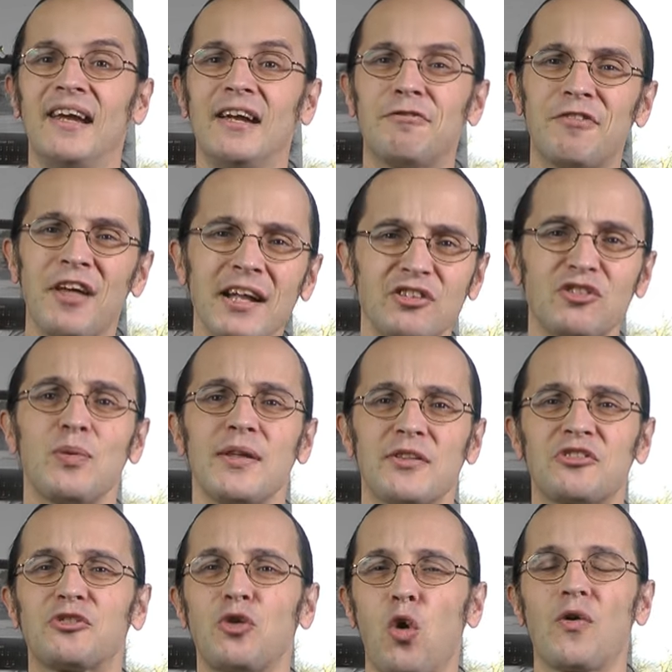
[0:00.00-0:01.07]
If that's
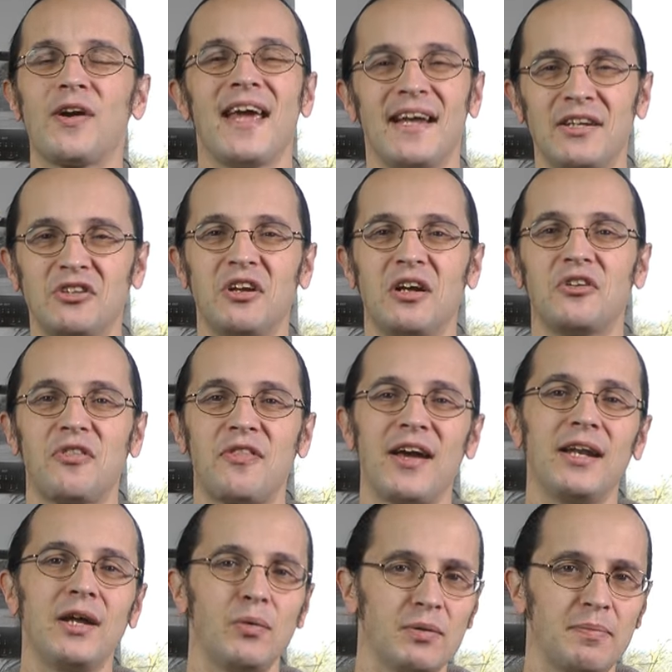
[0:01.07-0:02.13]
where the story ended,
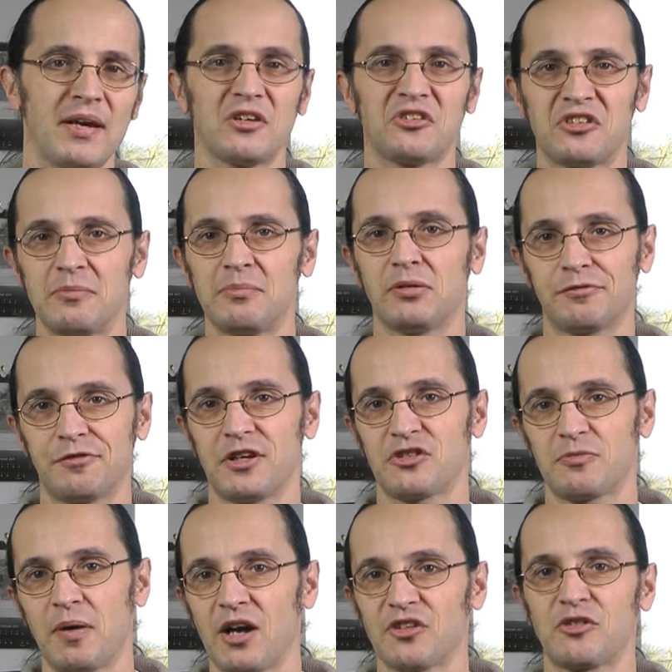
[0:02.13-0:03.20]
then it would be a simple
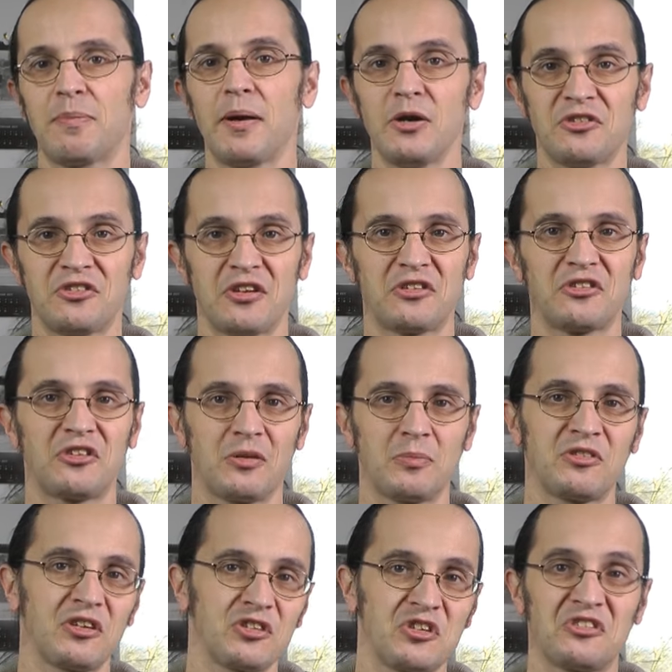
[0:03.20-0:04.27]
first-past-the-post
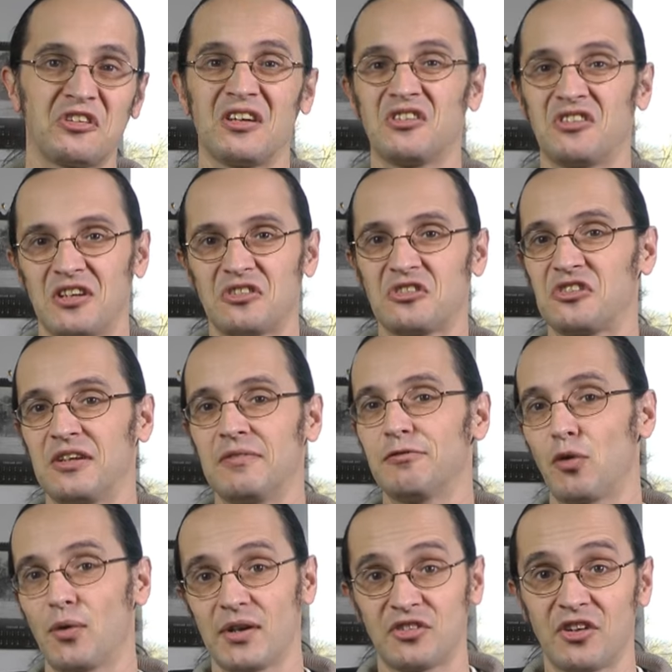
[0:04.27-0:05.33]
system such as exists
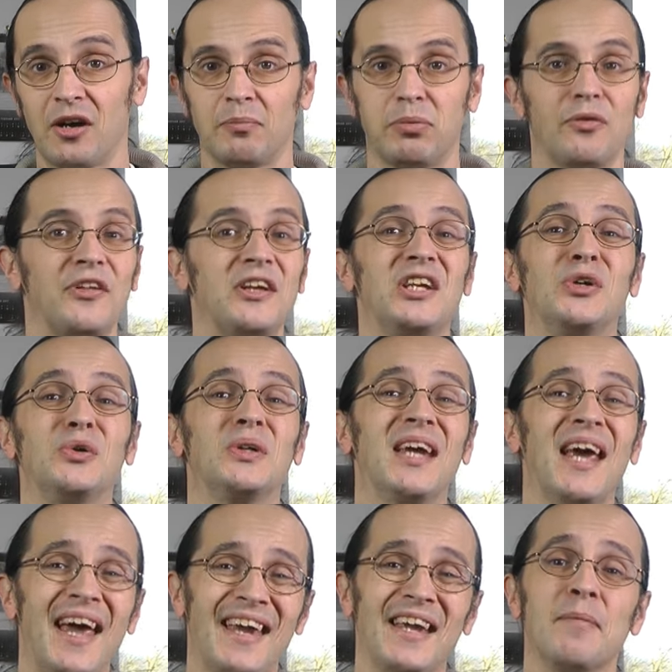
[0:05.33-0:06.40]
in, for example, the
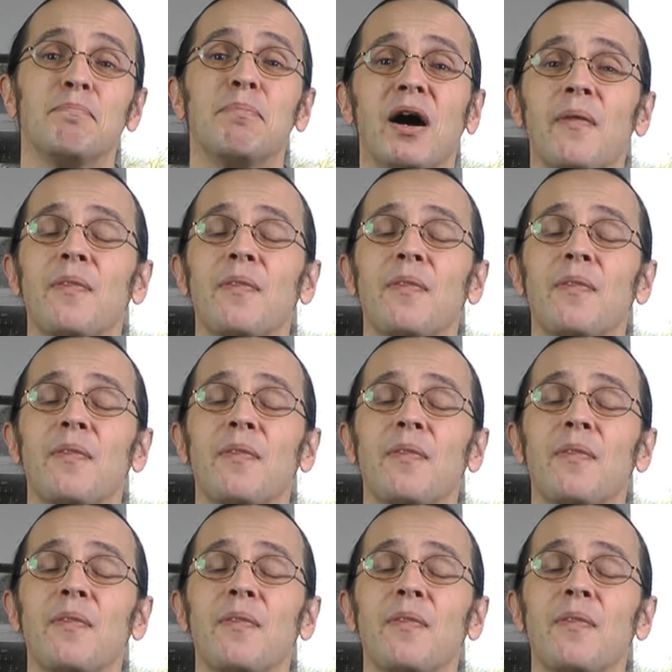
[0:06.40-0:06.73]
UK.